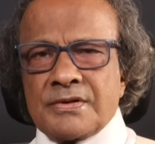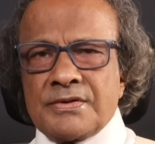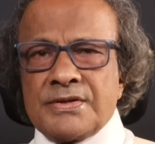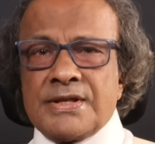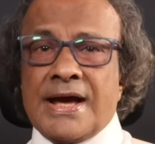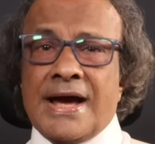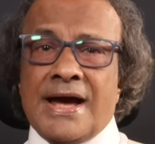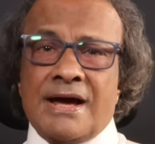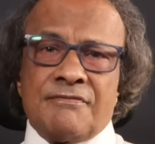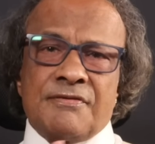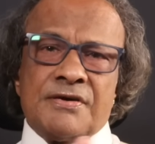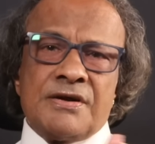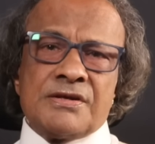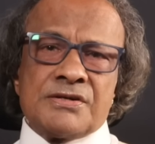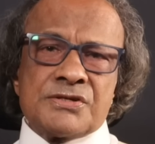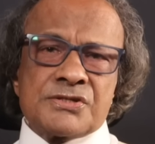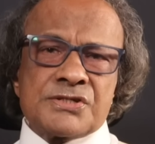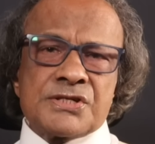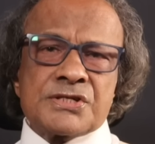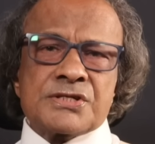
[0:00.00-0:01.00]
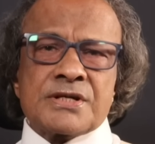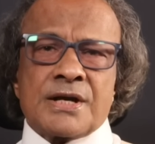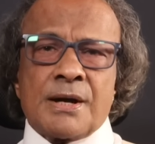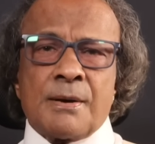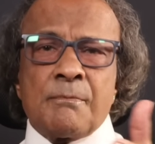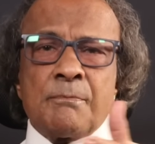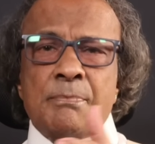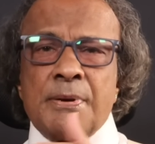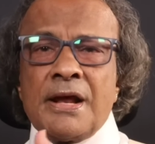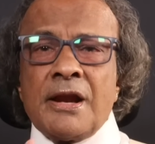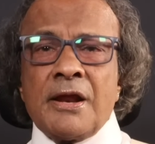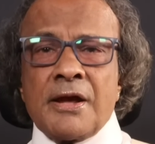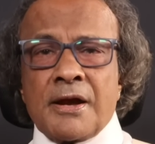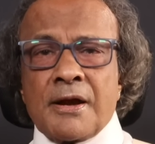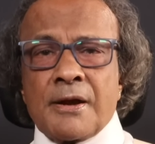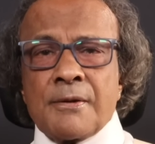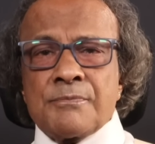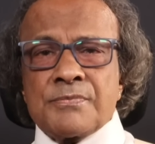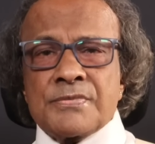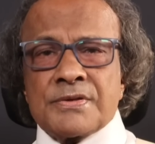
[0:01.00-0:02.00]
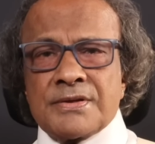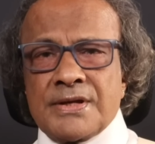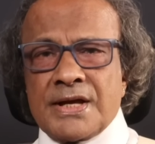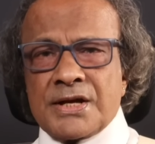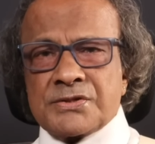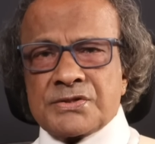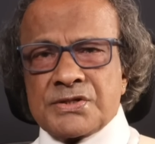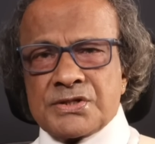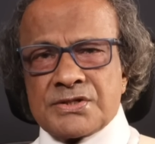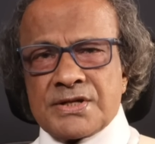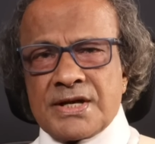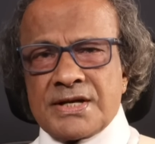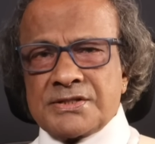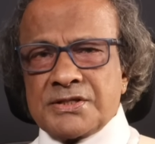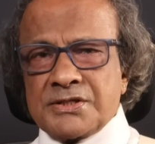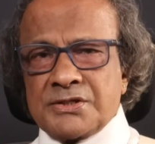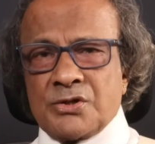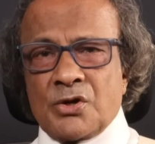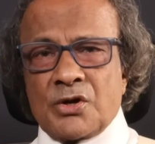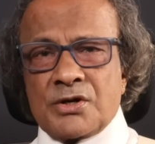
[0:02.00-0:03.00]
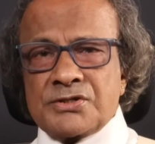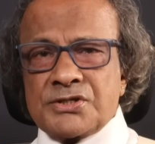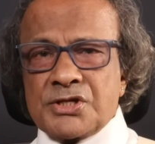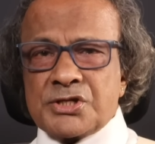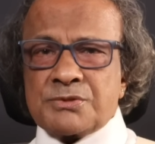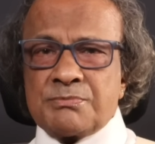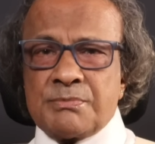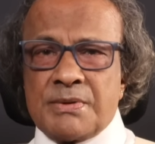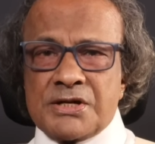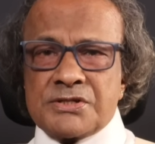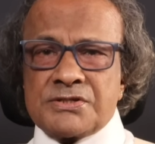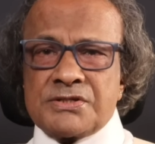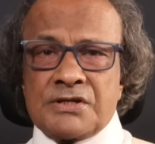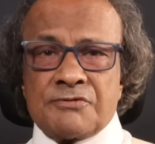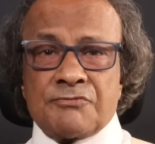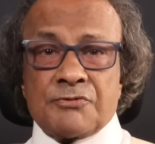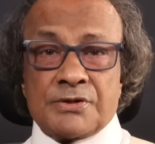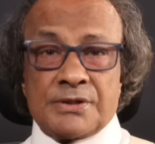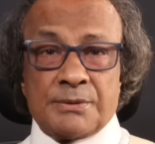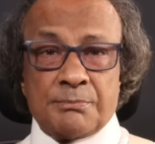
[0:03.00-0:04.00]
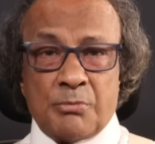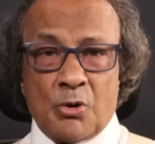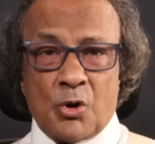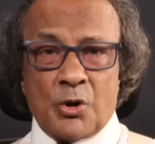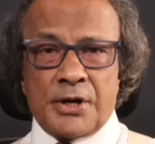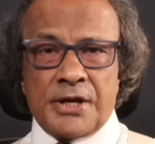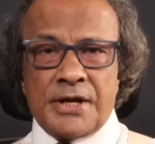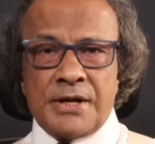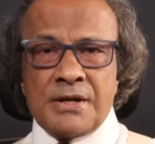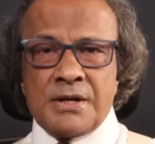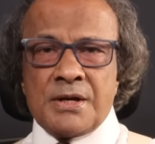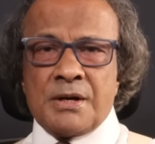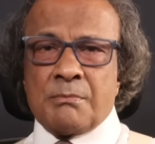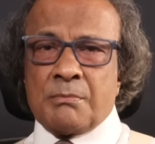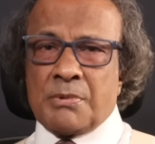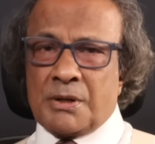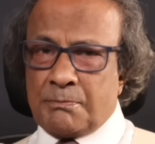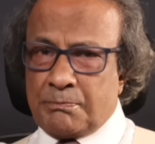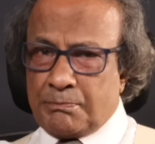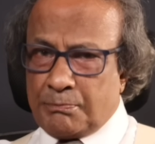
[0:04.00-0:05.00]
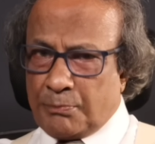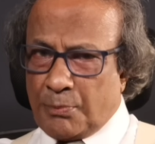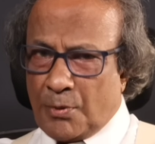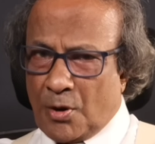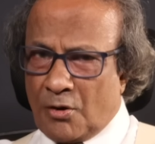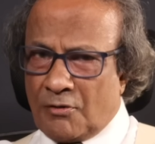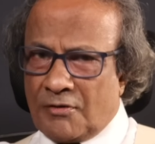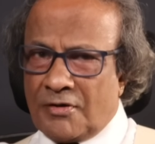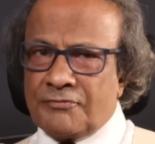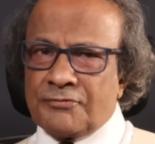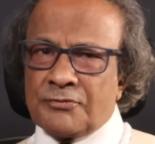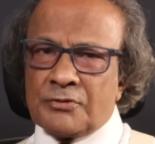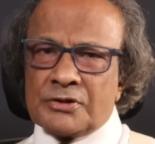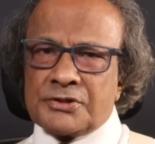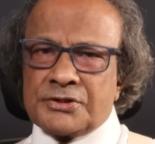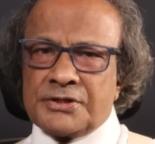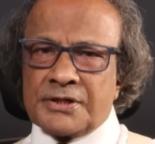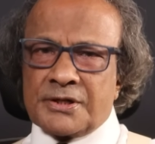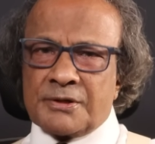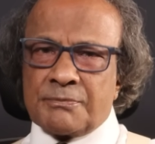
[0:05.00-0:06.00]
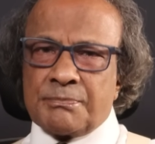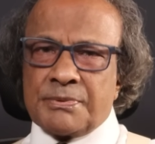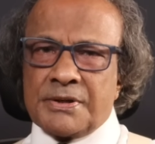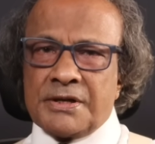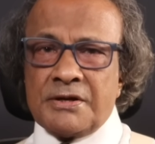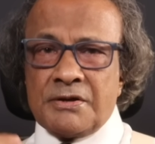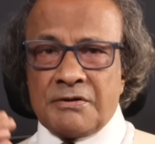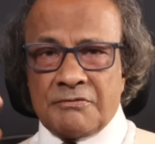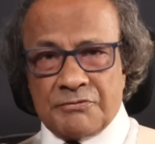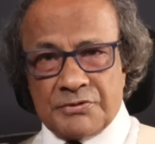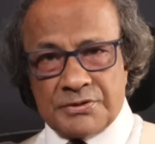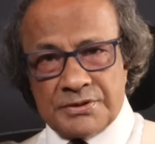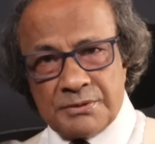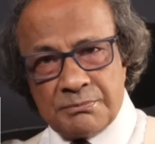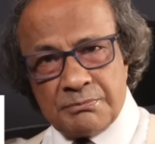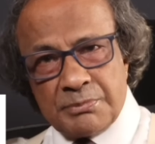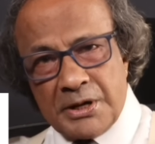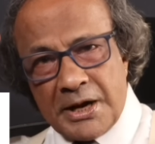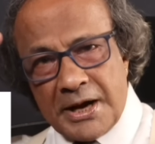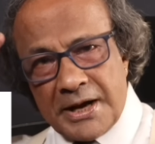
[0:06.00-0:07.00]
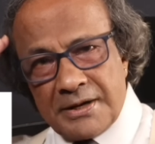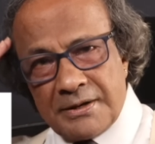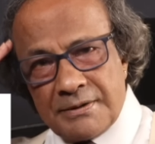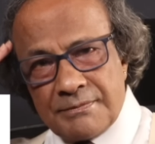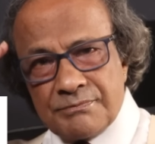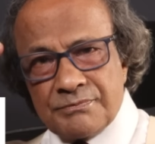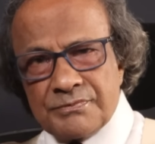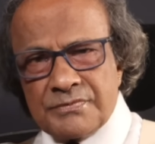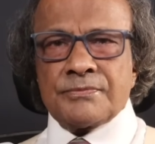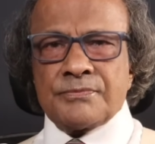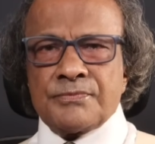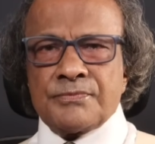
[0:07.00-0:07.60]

The evidence is compelling. Exercise is not just medicine for the body, but powerful therapy for the brain.